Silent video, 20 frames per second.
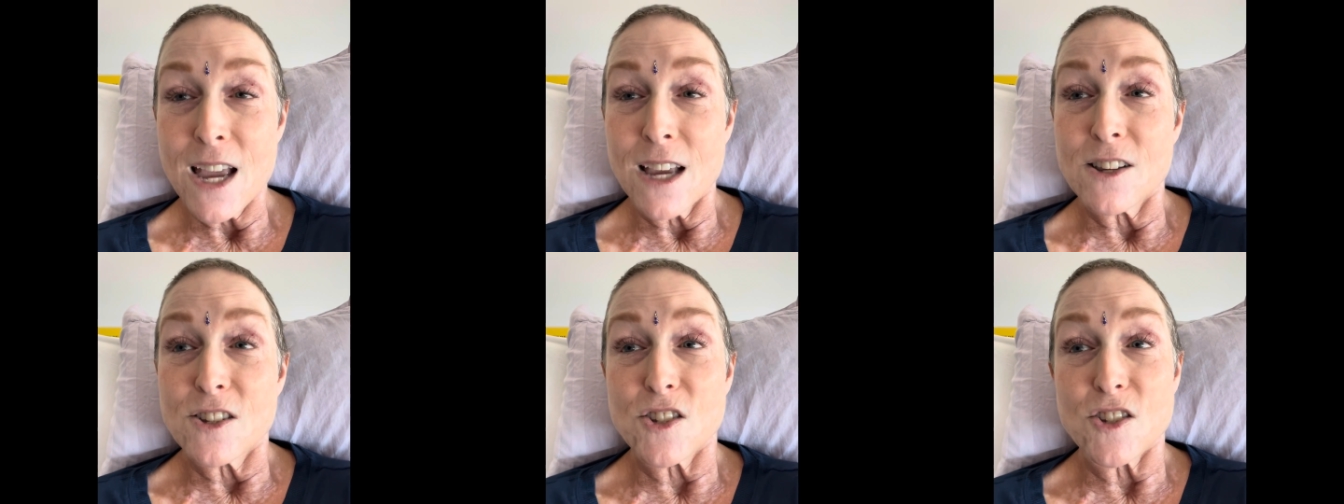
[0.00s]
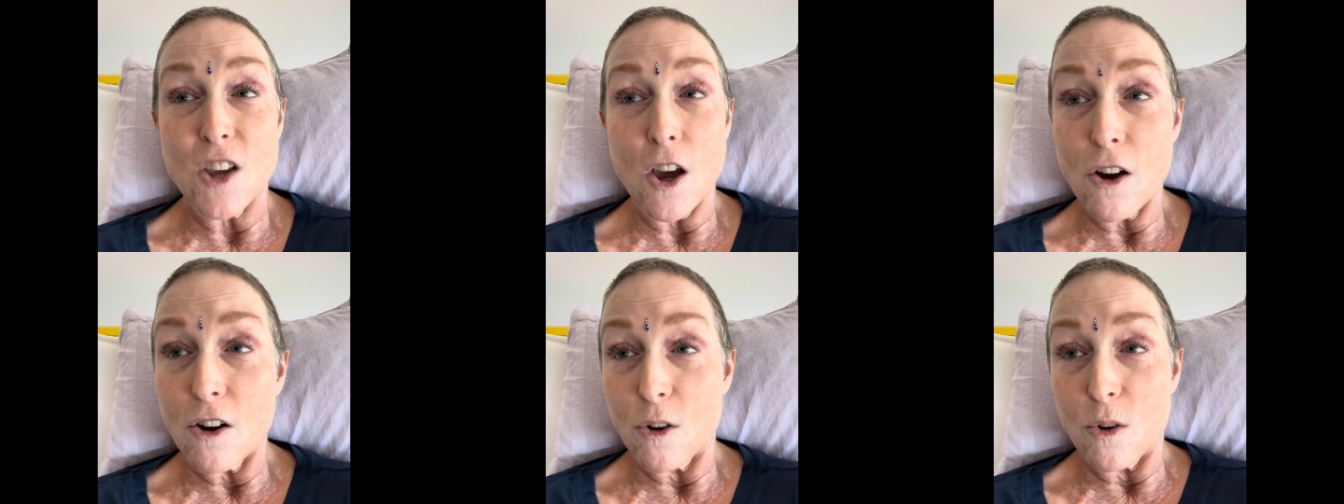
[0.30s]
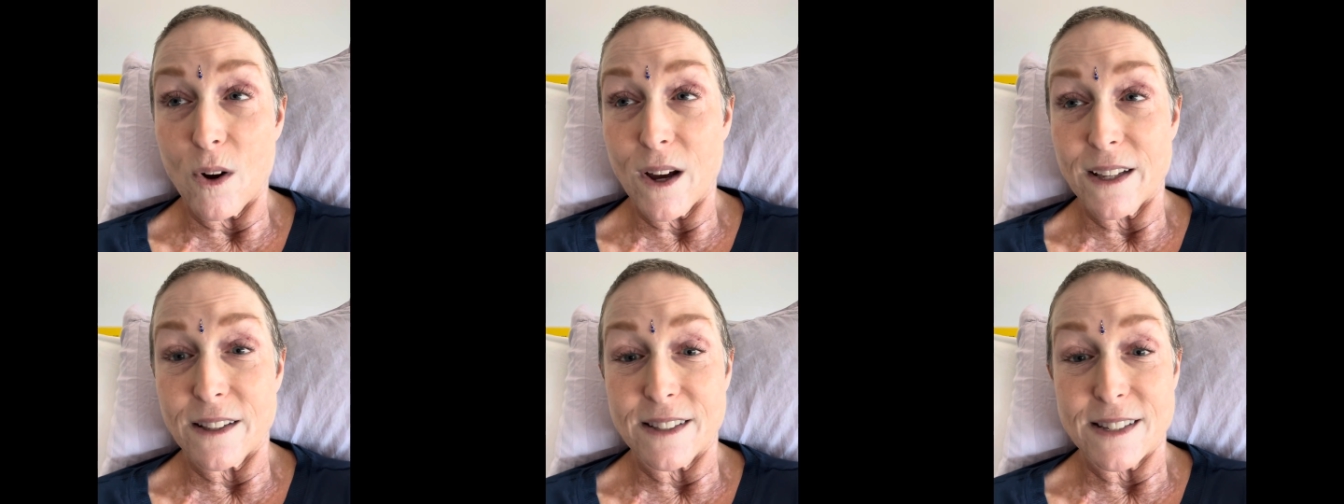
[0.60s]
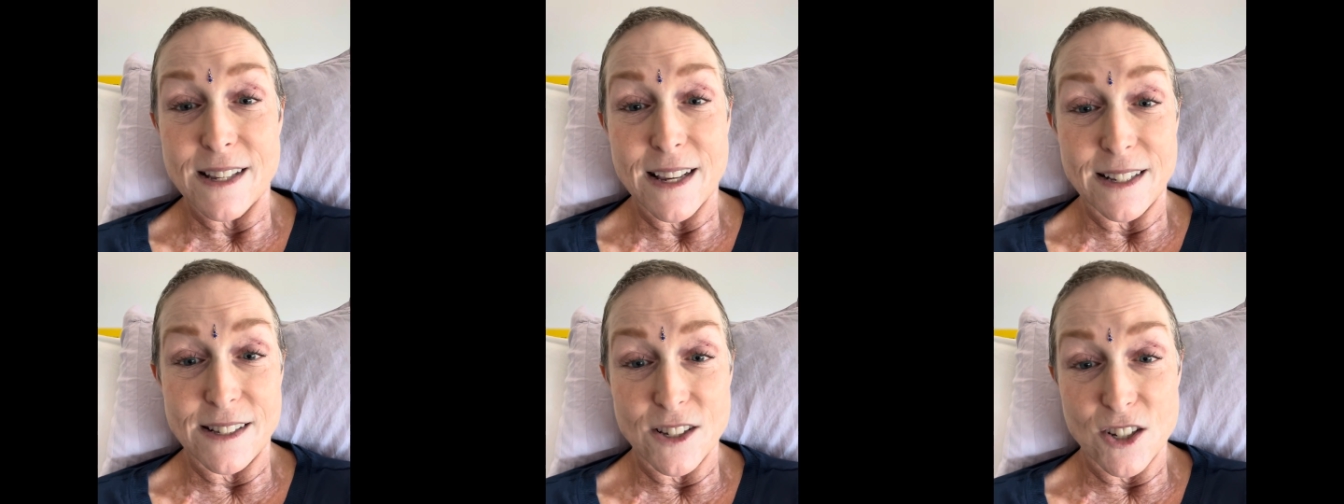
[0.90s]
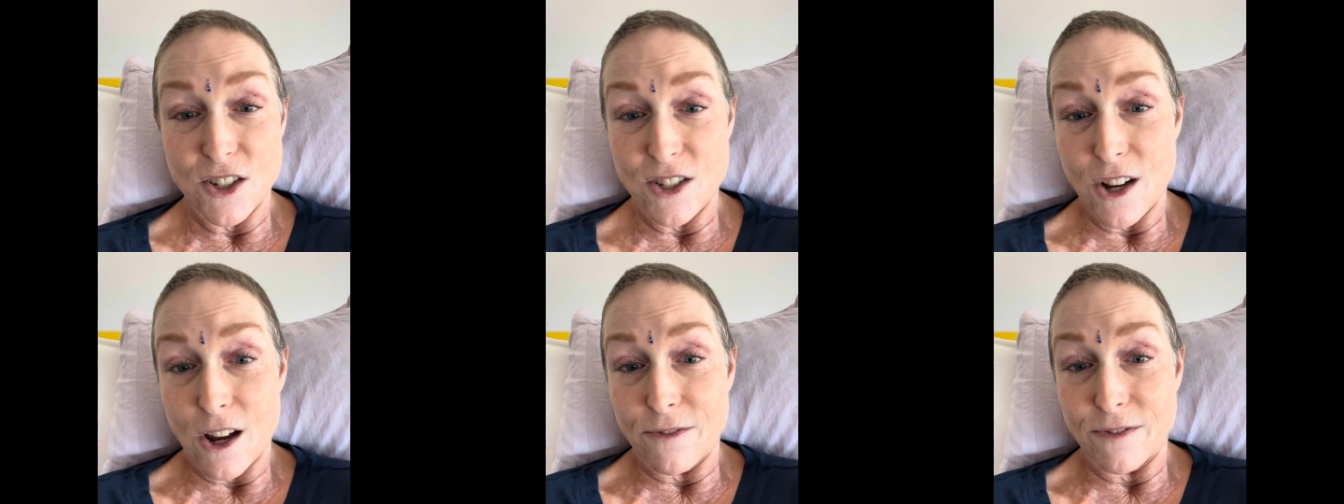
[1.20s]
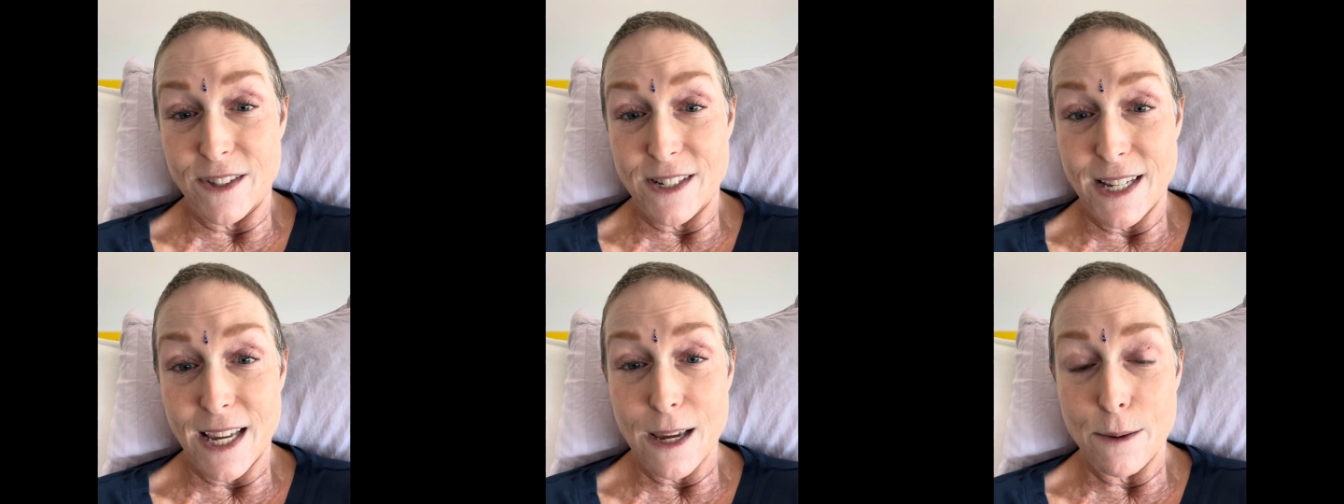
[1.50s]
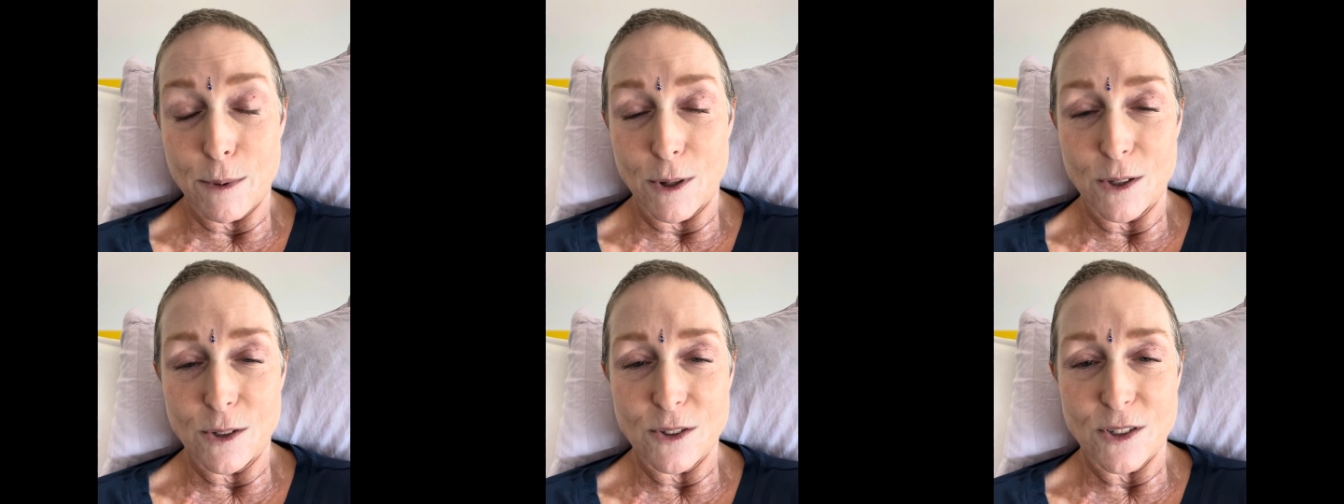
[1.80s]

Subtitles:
so it's just off the table.